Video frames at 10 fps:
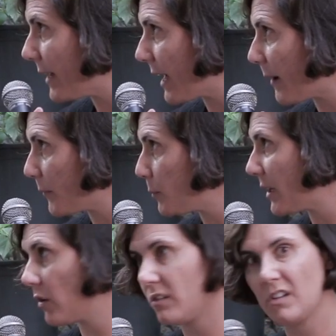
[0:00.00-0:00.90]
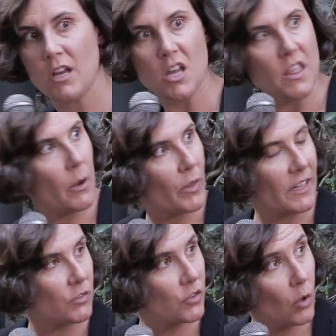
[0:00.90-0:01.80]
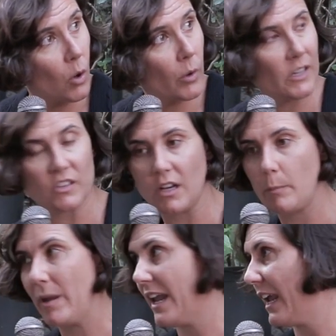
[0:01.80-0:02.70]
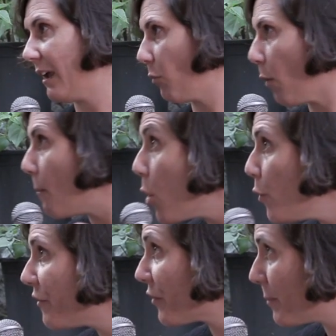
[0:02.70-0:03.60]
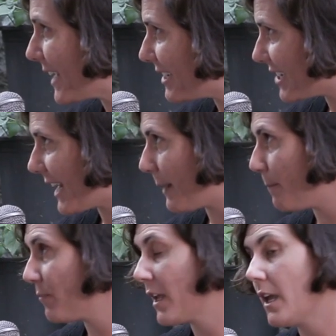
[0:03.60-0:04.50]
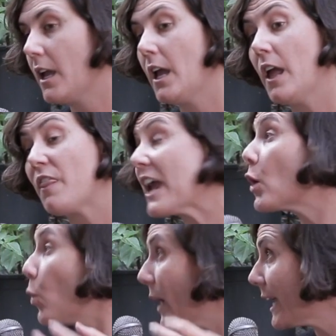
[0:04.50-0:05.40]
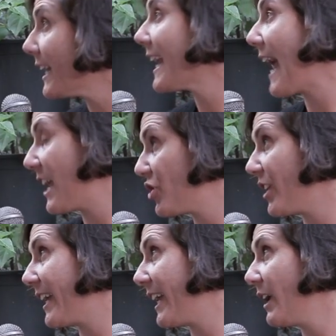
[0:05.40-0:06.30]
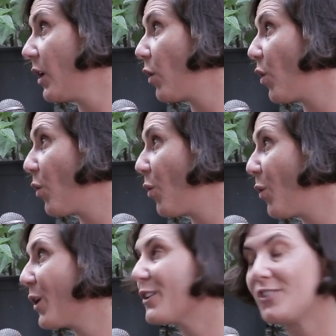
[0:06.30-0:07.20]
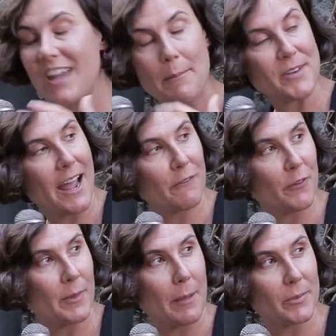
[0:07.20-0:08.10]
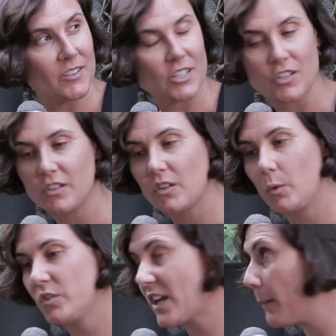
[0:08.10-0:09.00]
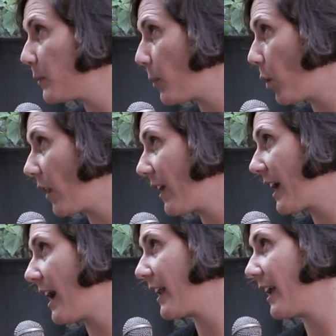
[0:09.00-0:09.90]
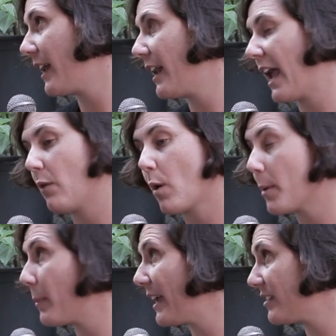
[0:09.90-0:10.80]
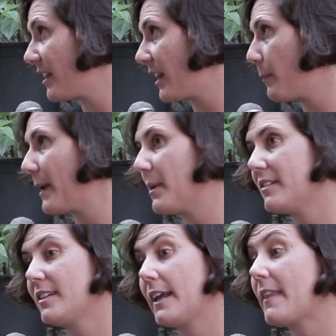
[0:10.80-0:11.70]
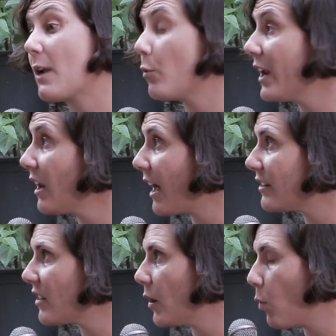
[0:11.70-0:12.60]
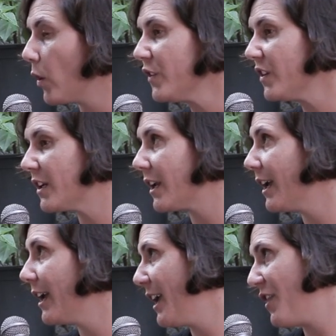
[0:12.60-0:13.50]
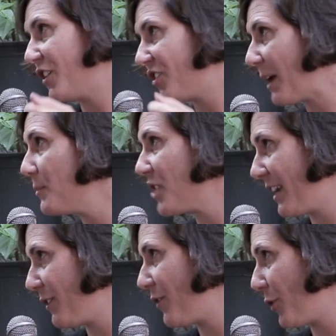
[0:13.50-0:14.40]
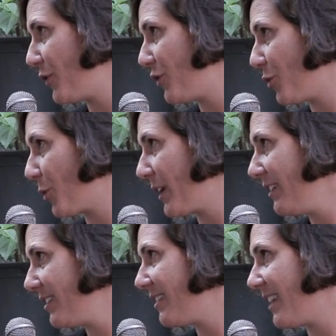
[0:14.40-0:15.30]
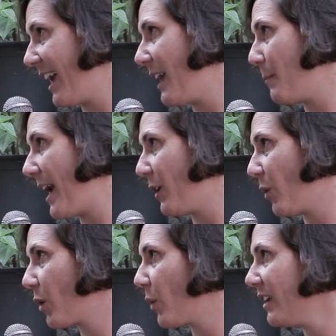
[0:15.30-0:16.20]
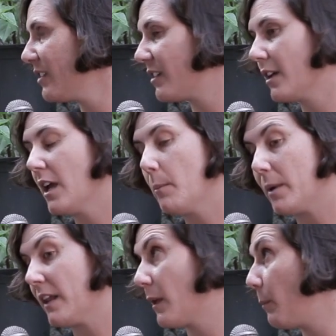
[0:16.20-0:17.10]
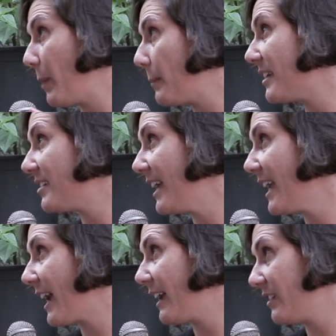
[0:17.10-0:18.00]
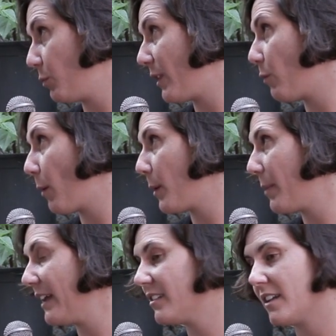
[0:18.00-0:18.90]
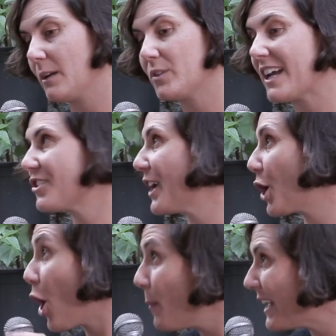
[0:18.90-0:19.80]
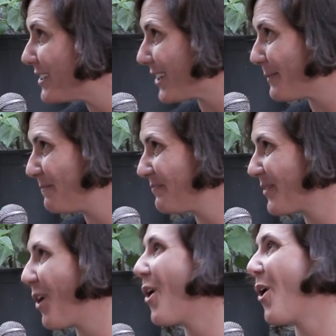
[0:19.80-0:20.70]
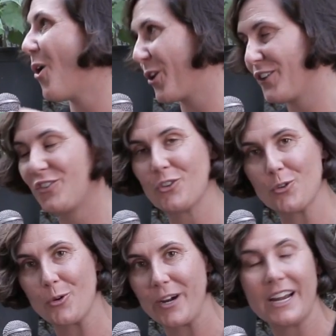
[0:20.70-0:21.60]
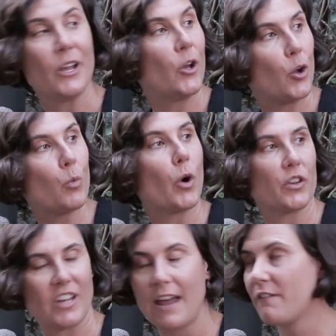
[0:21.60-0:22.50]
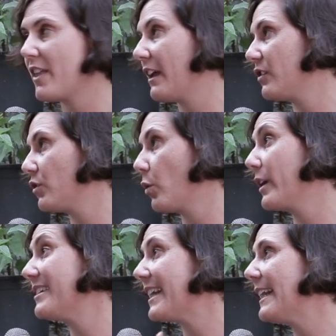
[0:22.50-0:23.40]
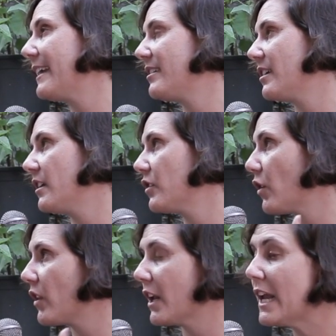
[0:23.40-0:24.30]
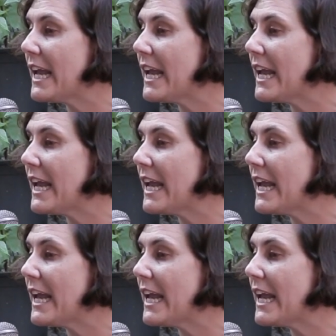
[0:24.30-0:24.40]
arms because there were these stories that are being removed from the internet. They quickly actually stepped down from that position. So it was James Ball at the Guardian and Robert Peston at the BBC, and they realised that it wasn't the subject of those stories that had made a request. But in the BBC case with Robert Peston, it was actually a commenter on a story who wanted to have that story delisted so that